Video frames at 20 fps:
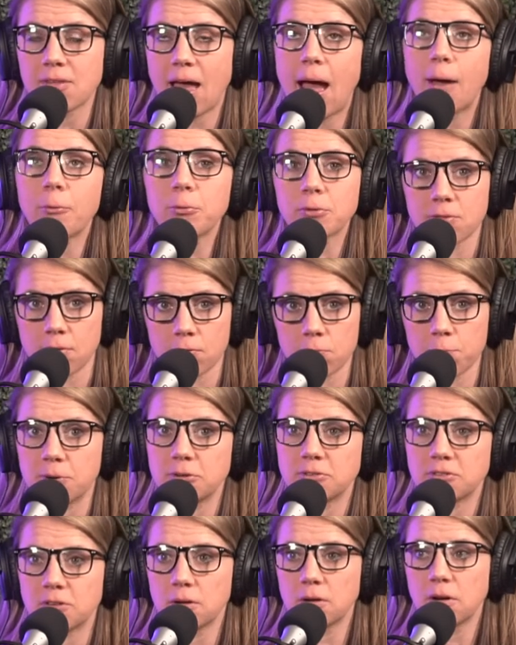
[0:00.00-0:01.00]
I was this
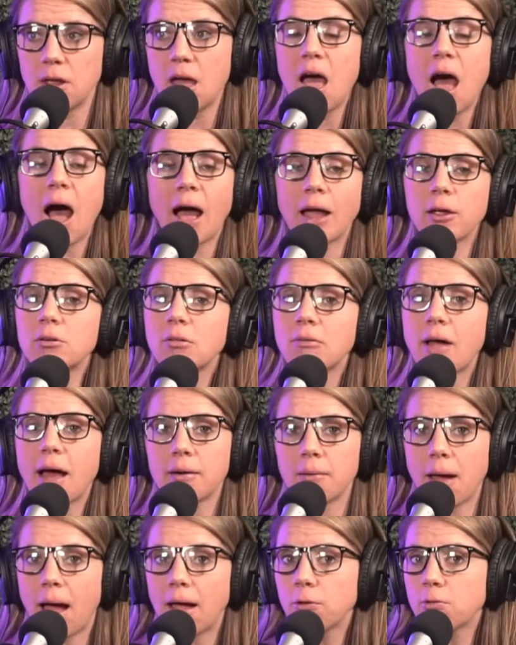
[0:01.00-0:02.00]
person. I used to lie
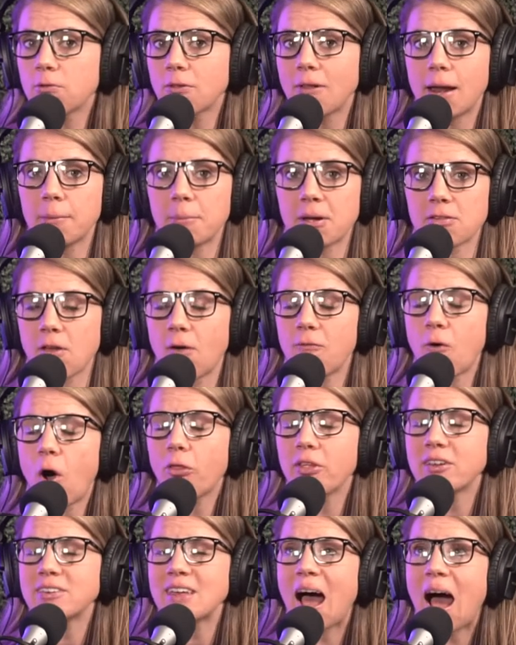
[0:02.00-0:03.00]
to, I used to lie to myself all
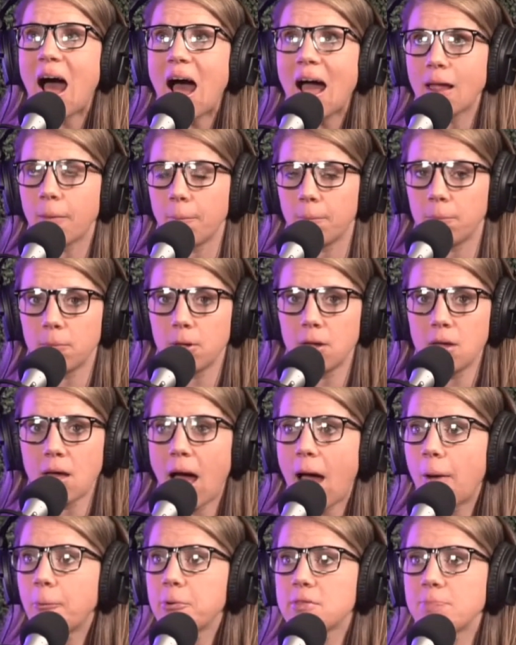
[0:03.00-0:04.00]
the time.
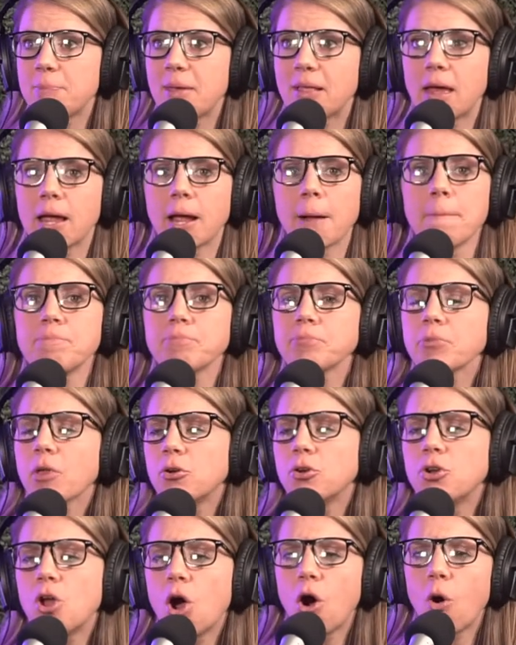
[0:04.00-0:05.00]
I would be like,
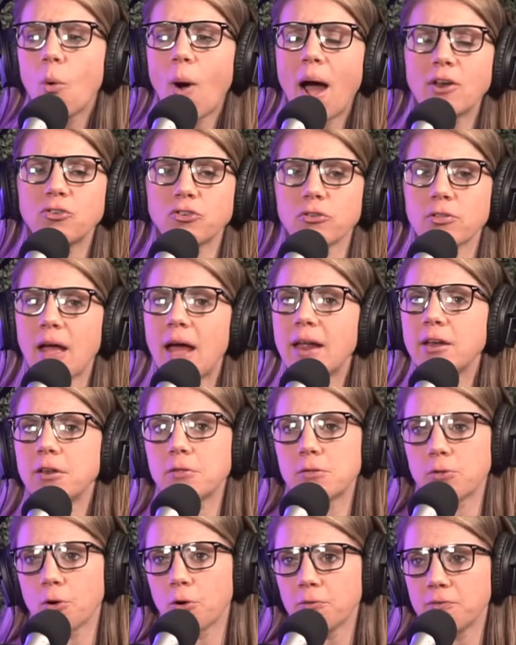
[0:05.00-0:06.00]
no, I just, I
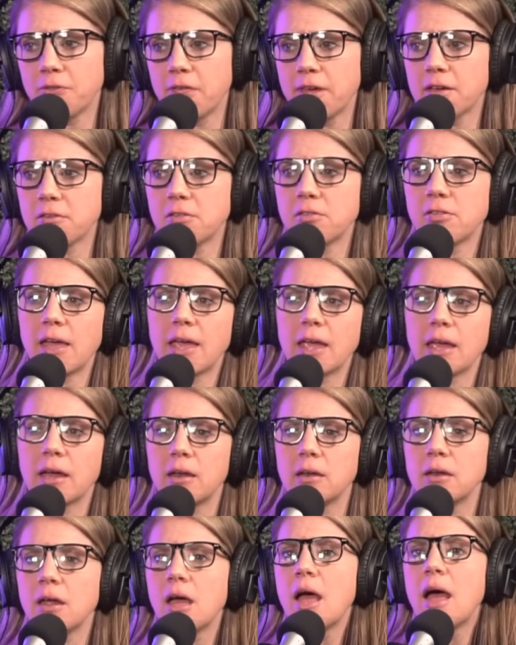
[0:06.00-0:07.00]
deserve this.
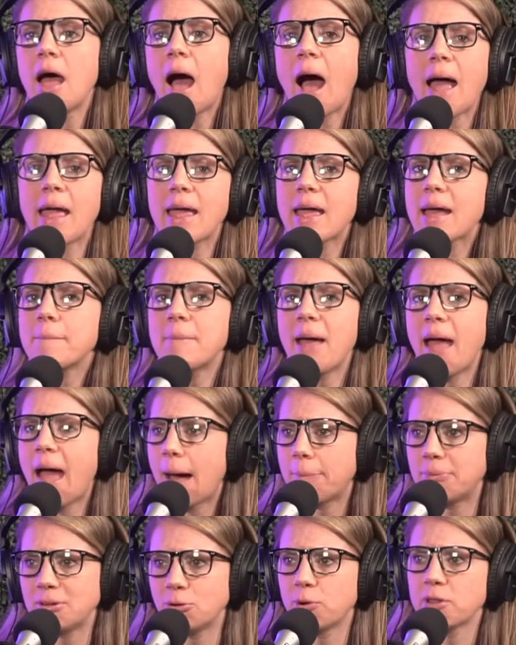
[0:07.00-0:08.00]
And I am
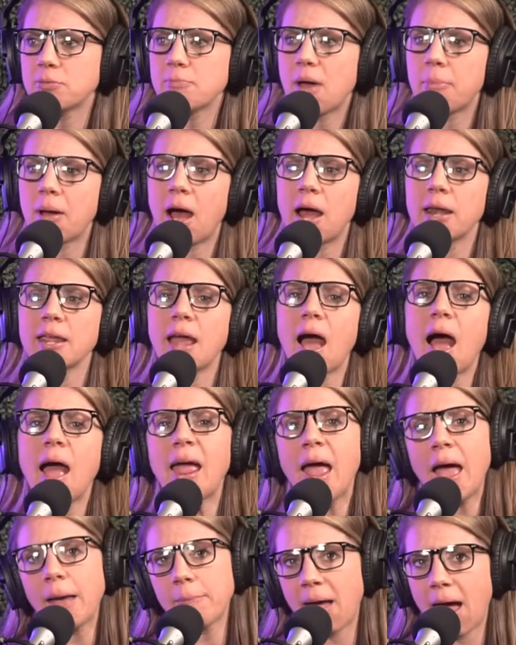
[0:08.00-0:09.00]
happy with my body. I
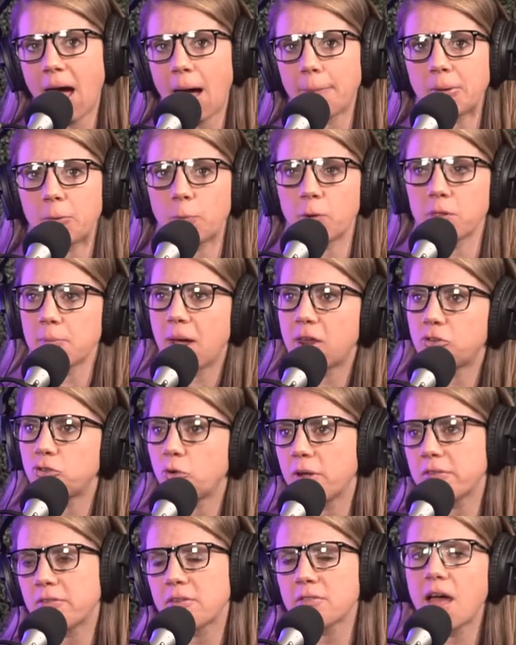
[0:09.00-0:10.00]
am happy with my
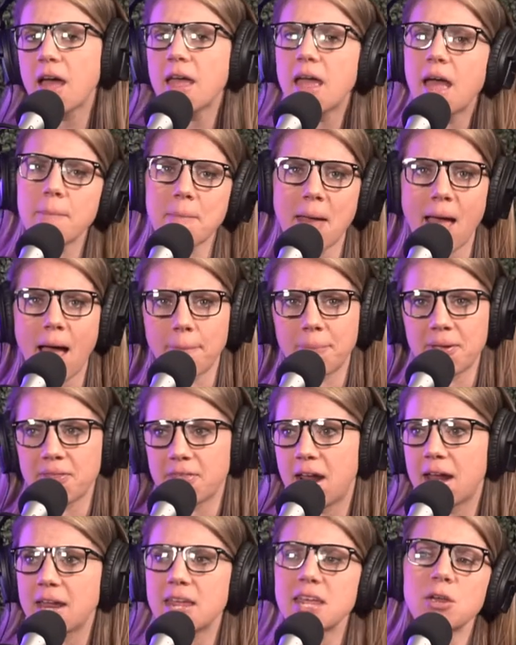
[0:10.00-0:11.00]
choices. I am happy
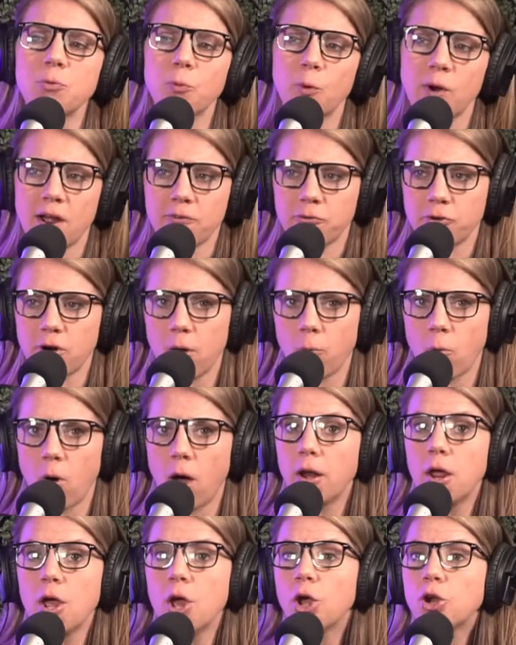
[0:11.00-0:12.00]
that I eat whatever I
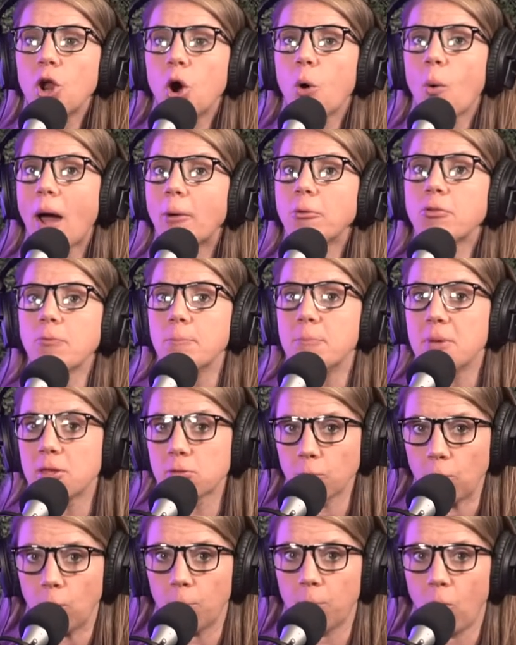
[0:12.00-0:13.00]
want. No, I was
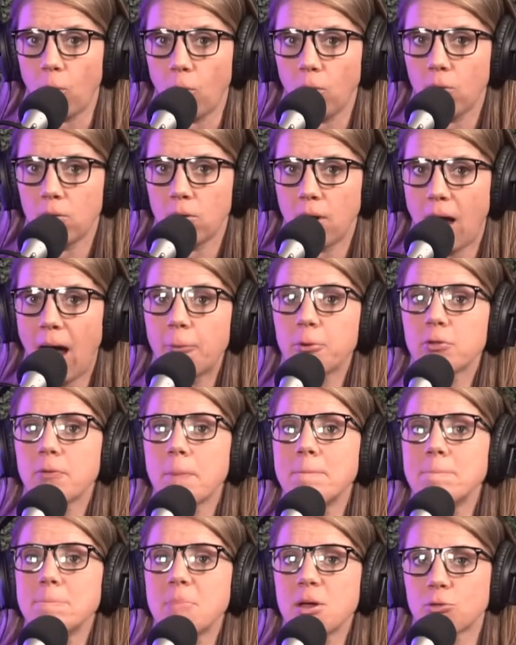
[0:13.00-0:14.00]
miserable. I was
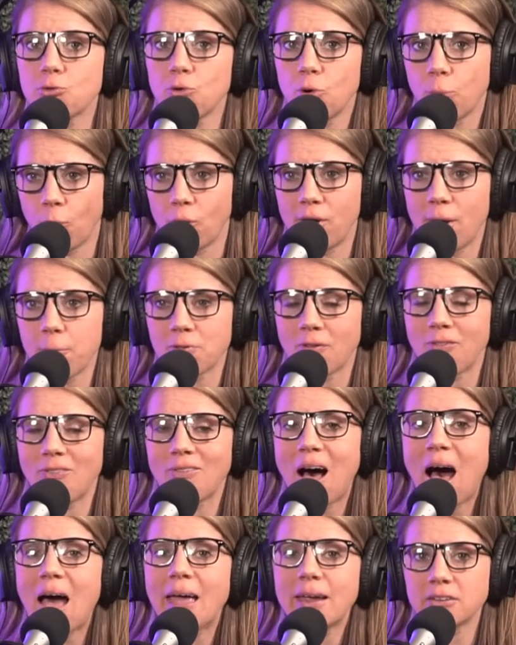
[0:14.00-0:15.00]
miserable, and I was
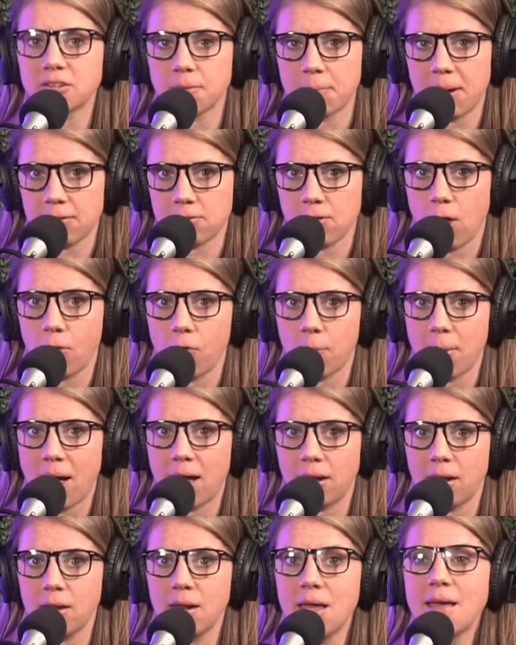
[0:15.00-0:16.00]
lying to myself
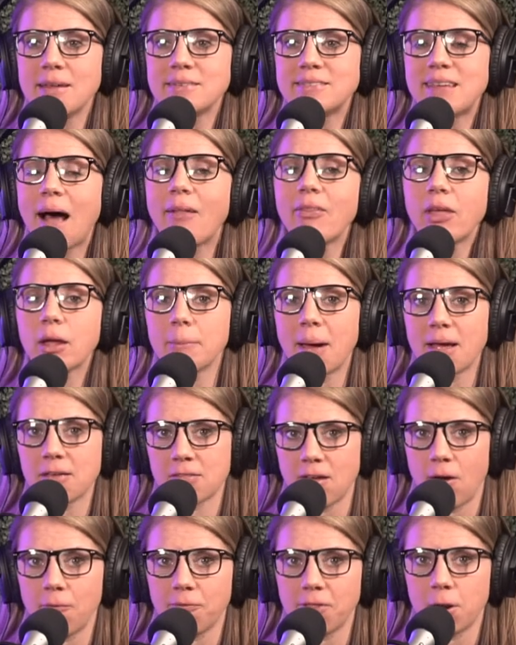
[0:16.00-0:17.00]
about it, telling
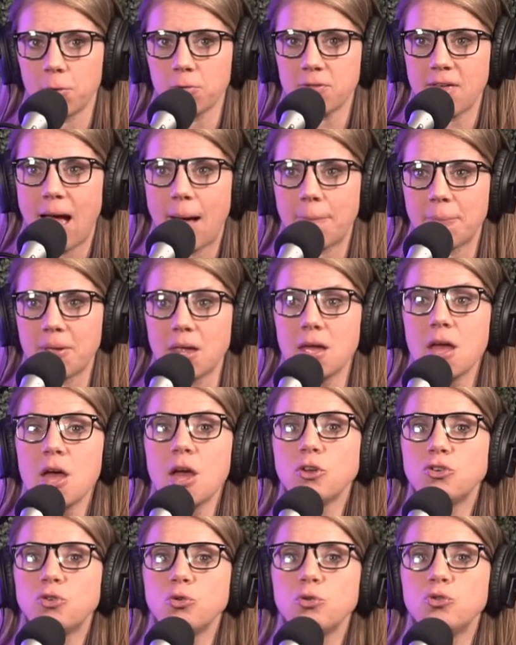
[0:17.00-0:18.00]
myself that I was happy
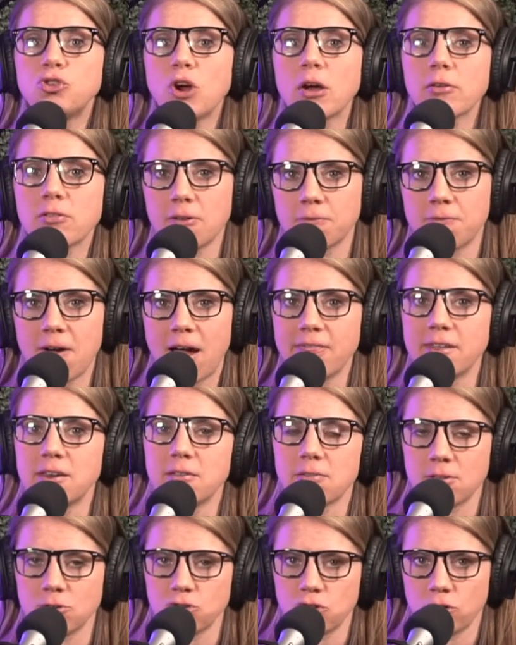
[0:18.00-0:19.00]
to justify the
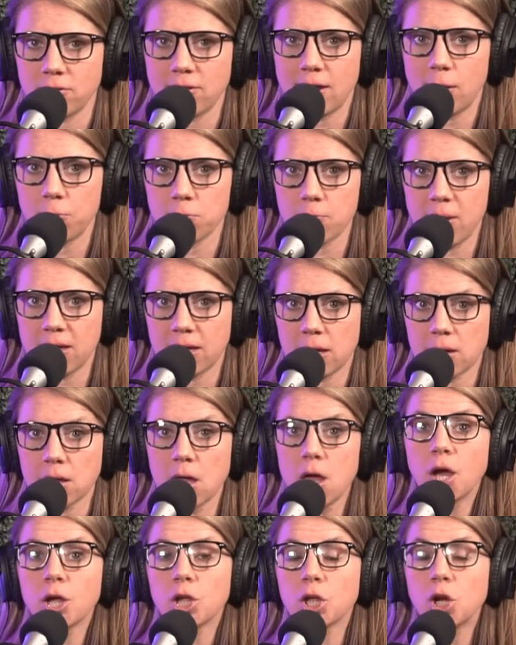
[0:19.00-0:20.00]
decisions that I was making.
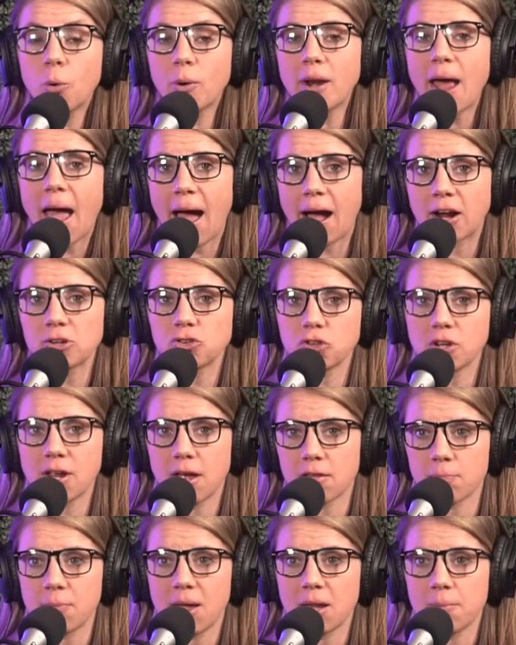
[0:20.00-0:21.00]
You know what actually
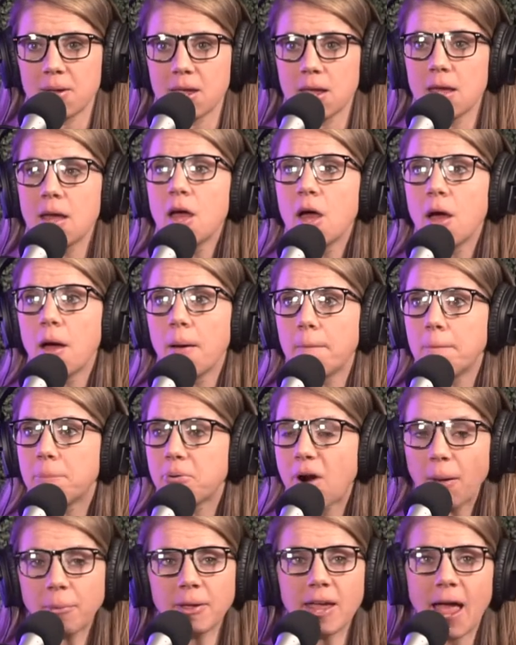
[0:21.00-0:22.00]
has made me
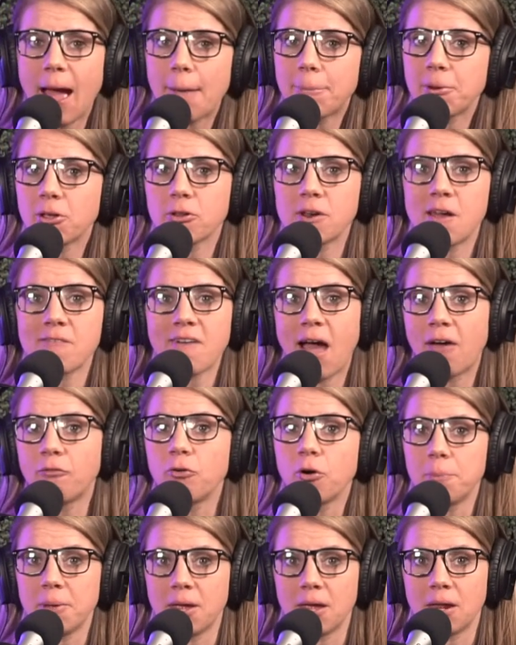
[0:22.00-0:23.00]
probably happier than I've
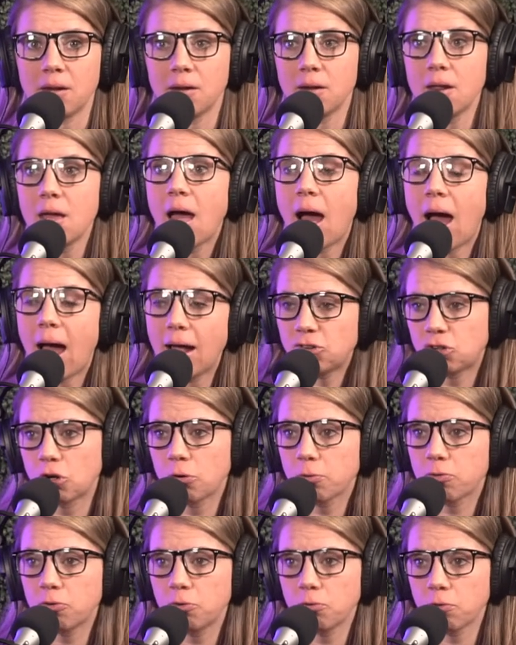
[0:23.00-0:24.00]
ever been? I
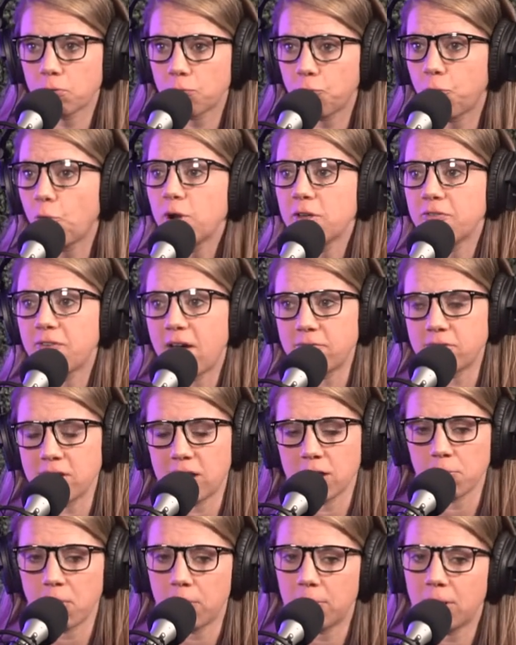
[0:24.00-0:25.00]
chose to do this forty-five day
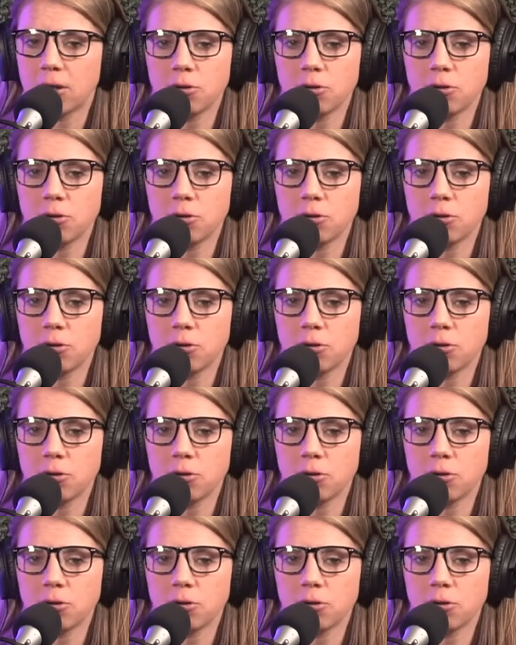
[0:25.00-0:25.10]
commitment.